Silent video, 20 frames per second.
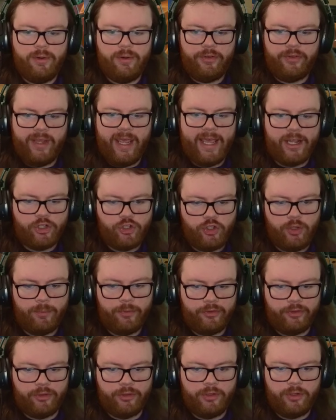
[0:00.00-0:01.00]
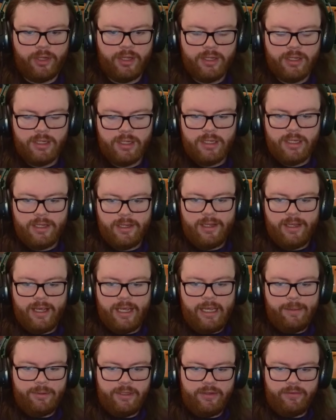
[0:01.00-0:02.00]
It's actually absurd.
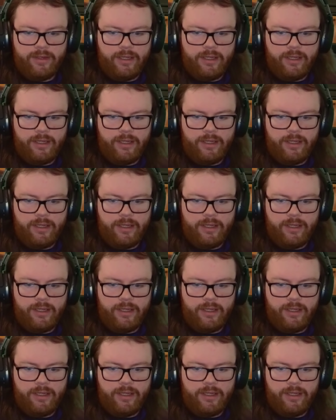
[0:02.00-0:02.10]
I believe